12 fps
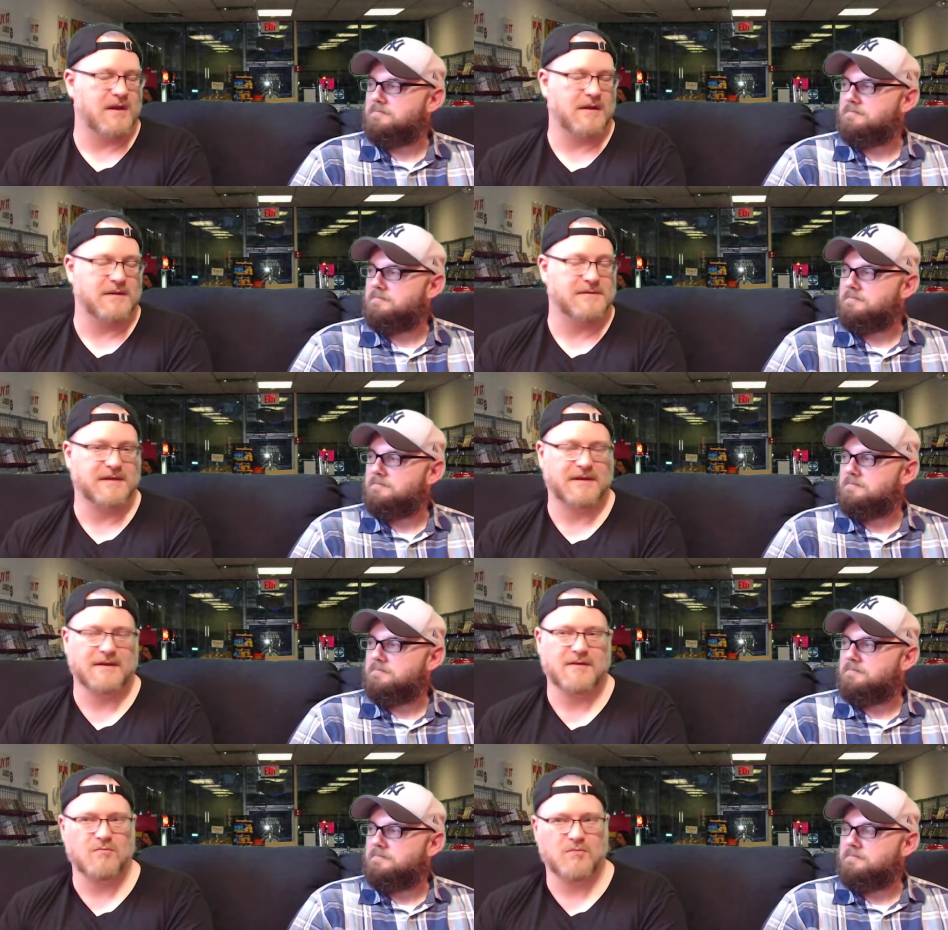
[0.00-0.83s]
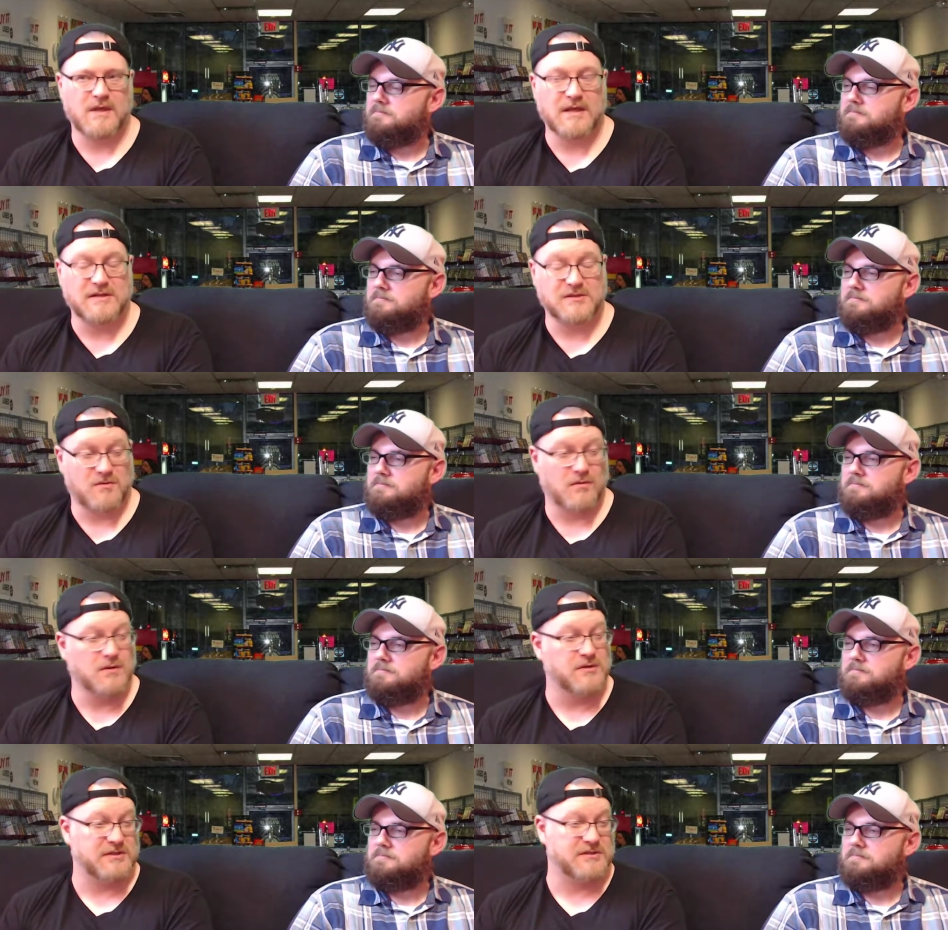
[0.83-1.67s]
Speaker 1: And It's like it's
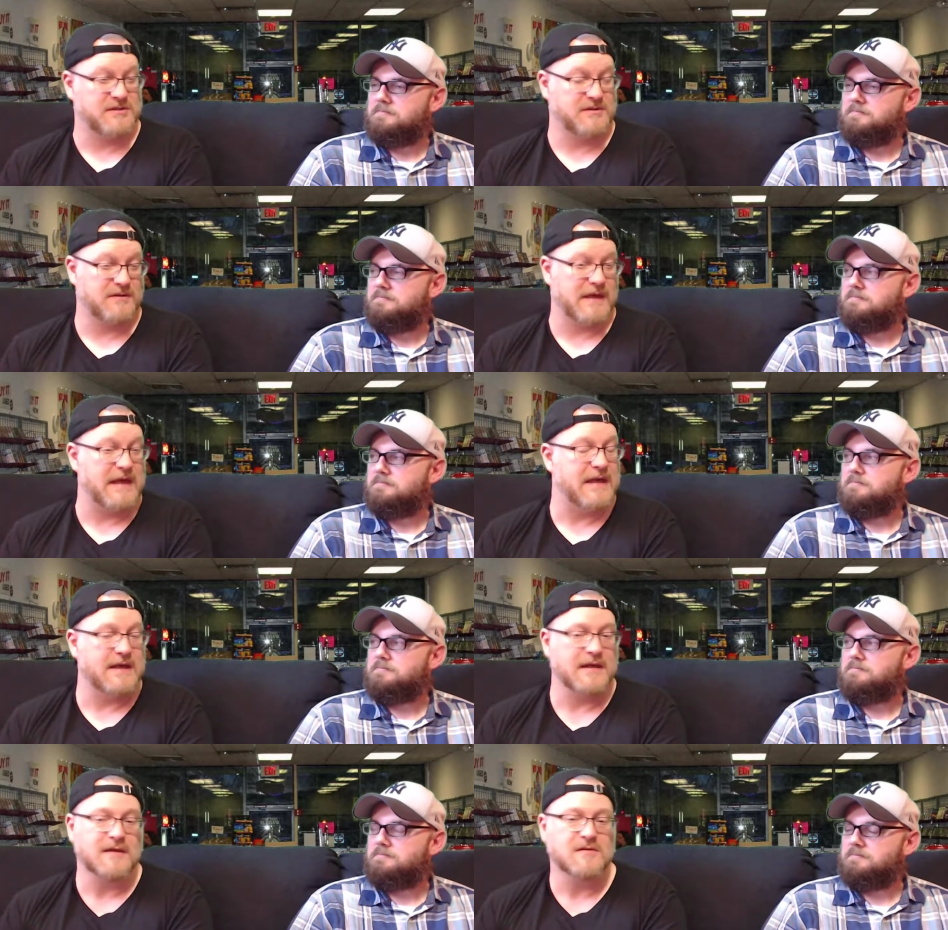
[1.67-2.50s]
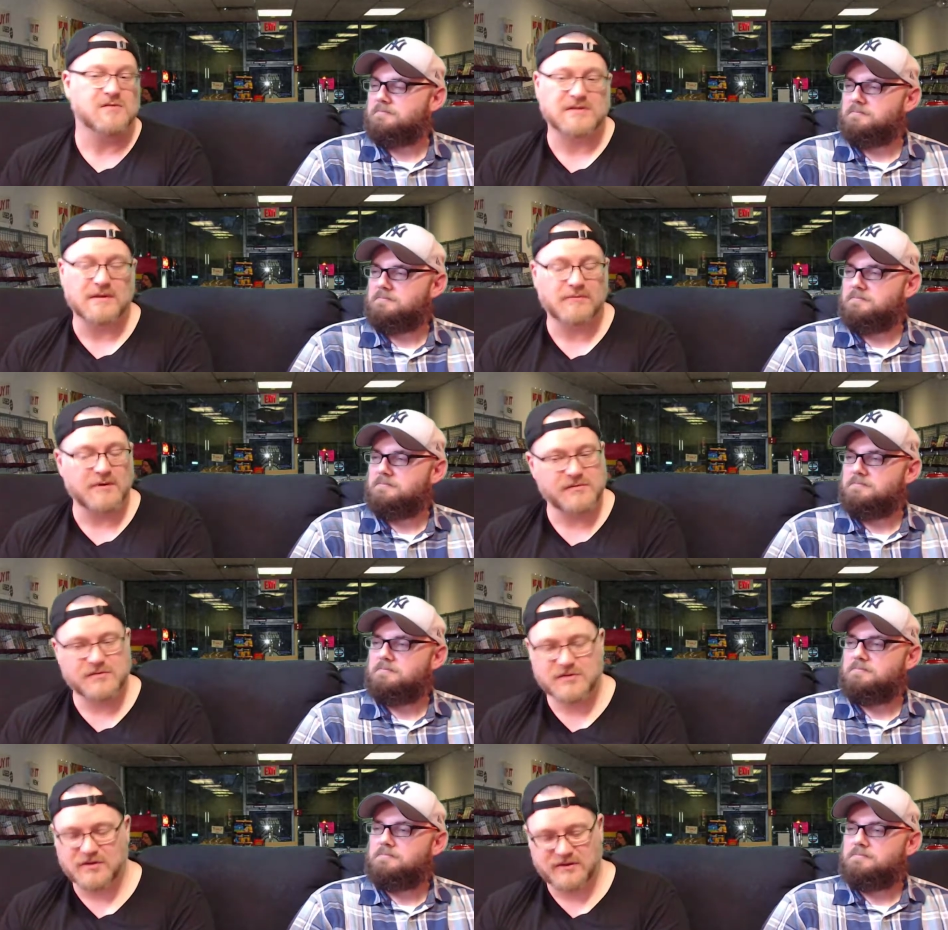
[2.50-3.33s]
gorgeous. They
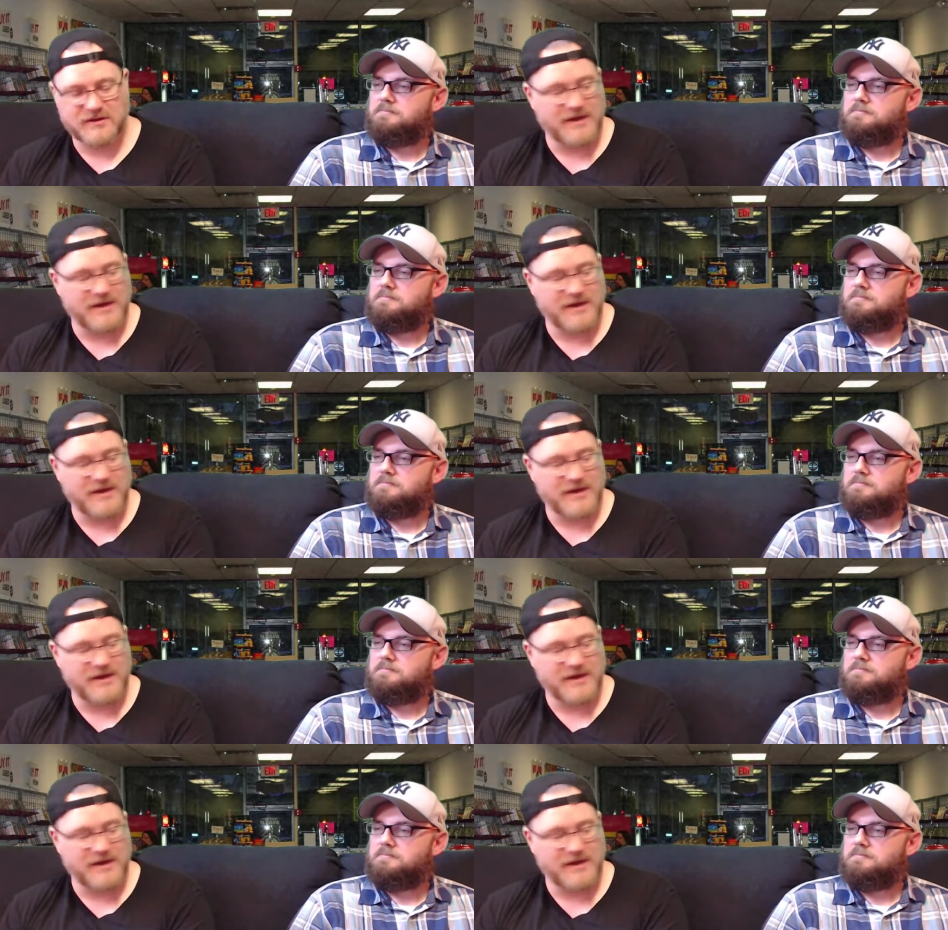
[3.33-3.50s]
someone took the